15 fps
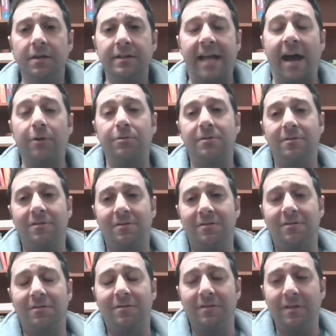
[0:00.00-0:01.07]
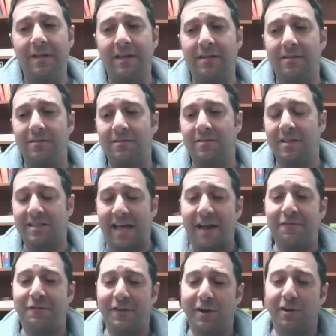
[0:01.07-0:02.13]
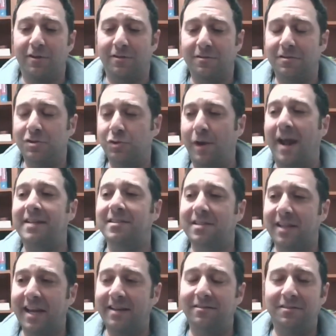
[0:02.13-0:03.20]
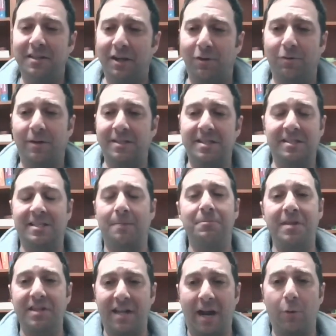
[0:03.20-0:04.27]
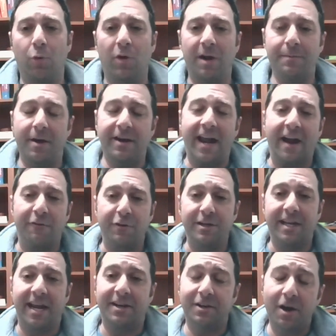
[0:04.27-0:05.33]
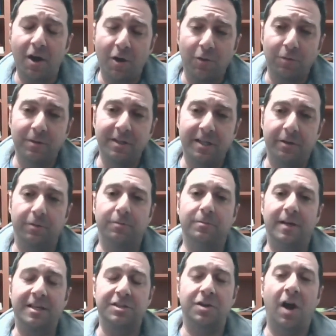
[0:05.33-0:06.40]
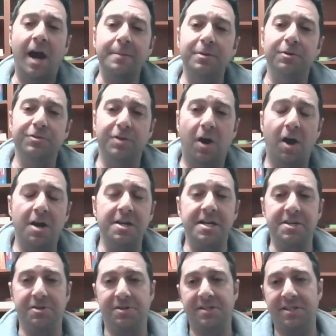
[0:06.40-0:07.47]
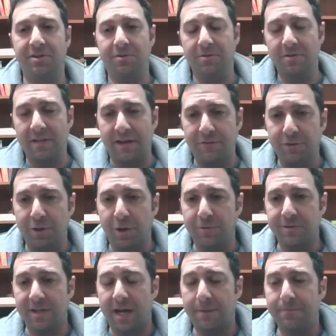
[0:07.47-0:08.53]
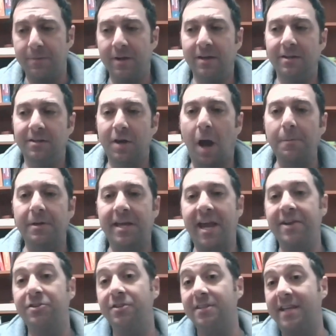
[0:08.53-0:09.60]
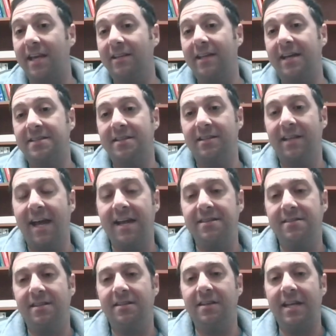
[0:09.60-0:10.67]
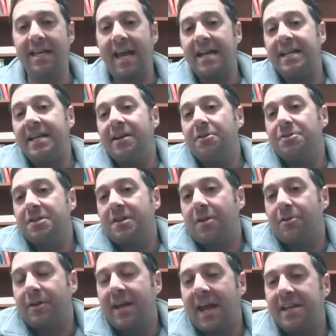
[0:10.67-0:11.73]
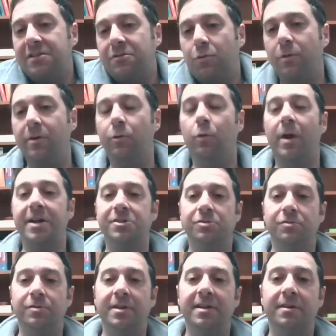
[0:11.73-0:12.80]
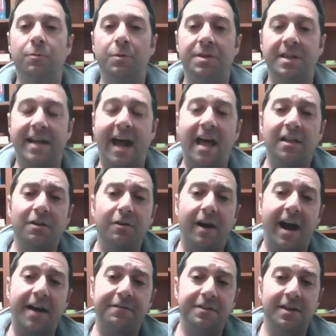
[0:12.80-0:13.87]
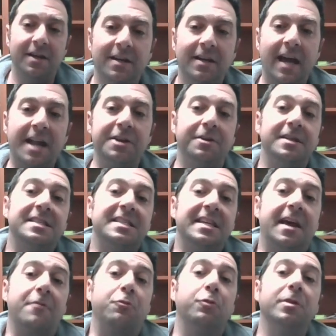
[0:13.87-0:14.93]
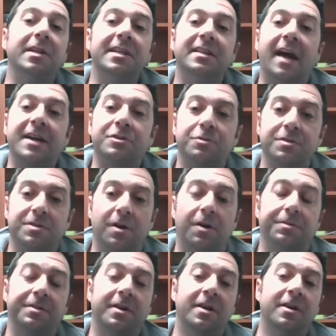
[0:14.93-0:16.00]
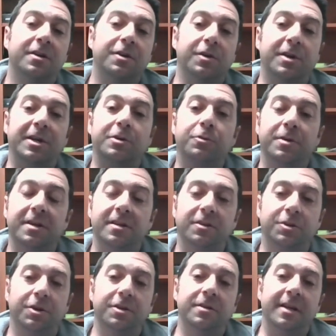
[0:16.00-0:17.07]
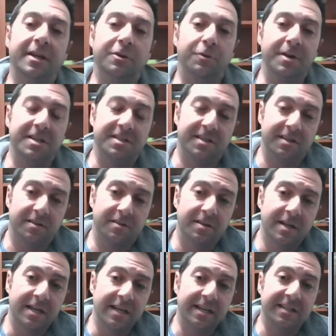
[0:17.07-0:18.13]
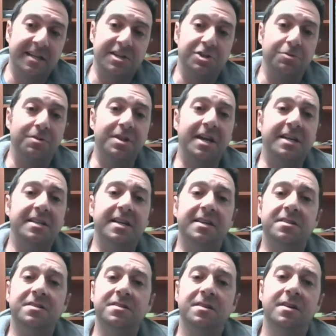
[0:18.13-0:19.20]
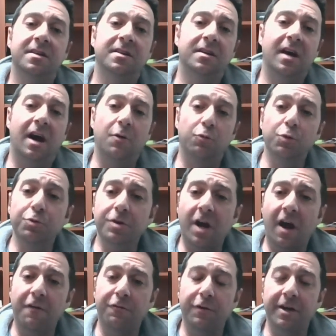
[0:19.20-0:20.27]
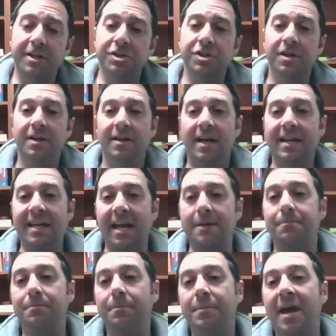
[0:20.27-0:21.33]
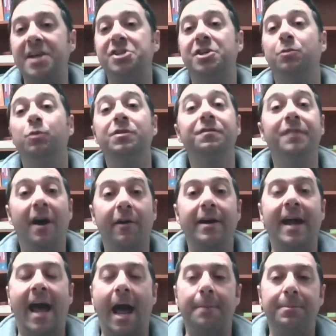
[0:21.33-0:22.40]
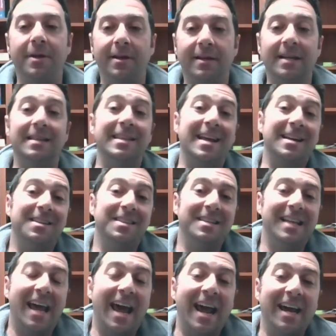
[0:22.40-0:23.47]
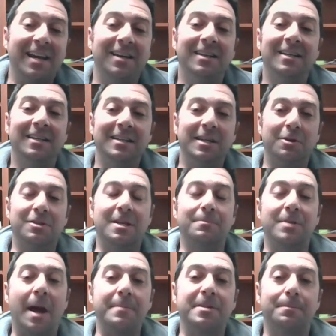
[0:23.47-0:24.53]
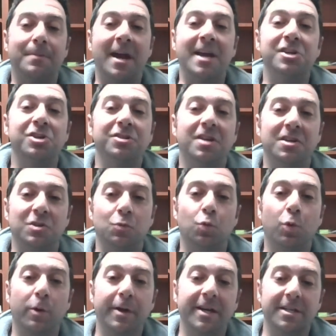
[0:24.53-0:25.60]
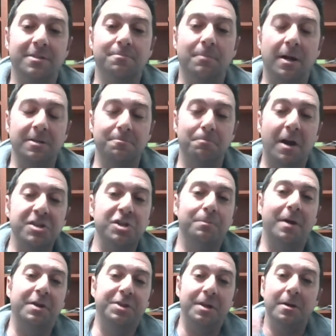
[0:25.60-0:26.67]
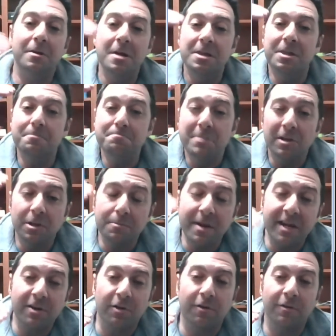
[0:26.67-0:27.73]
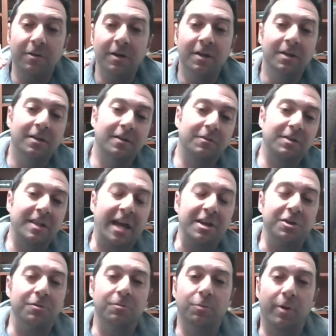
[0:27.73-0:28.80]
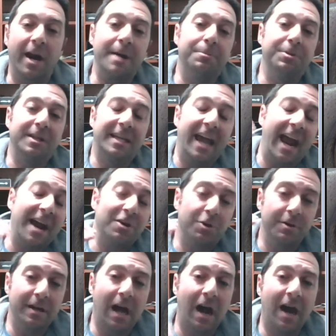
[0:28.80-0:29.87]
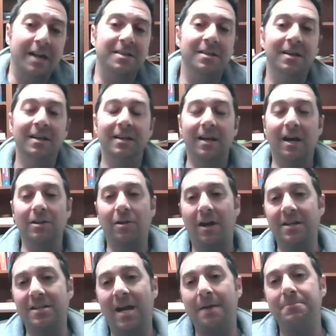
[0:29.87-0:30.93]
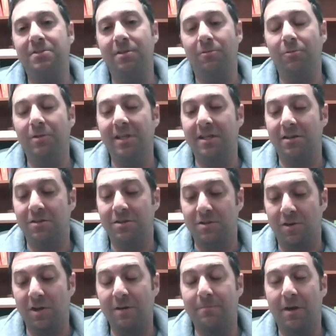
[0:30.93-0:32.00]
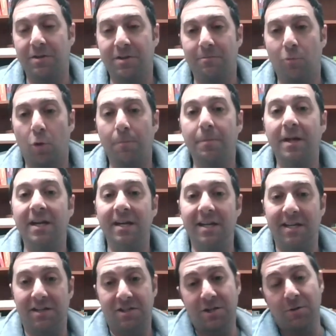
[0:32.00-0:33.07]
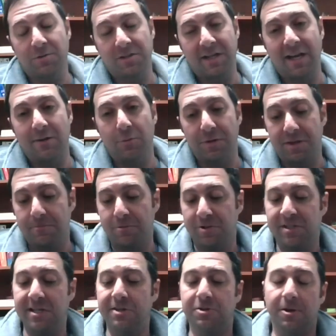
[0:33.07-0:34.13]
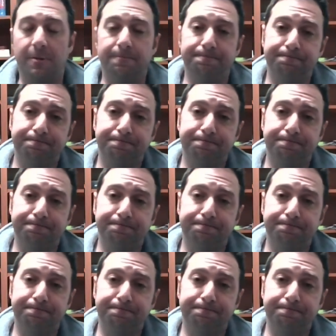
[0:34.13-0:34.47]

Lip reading: Now, does that fear translate, into something that I worry about every day? No. As time goes on and your skill level goes up, complications get less and less. And again, here's another case where I treated it with an allograft, and you can see a really nice result. Good increase in tissue thickness, root coverage. And again, patient was very happy. And at the end of the day, sometimes a patient doesn't worry as much about the millimeter that you were able to gain or not. A lot of times they're really concerned about the morbidity associated with the procedure.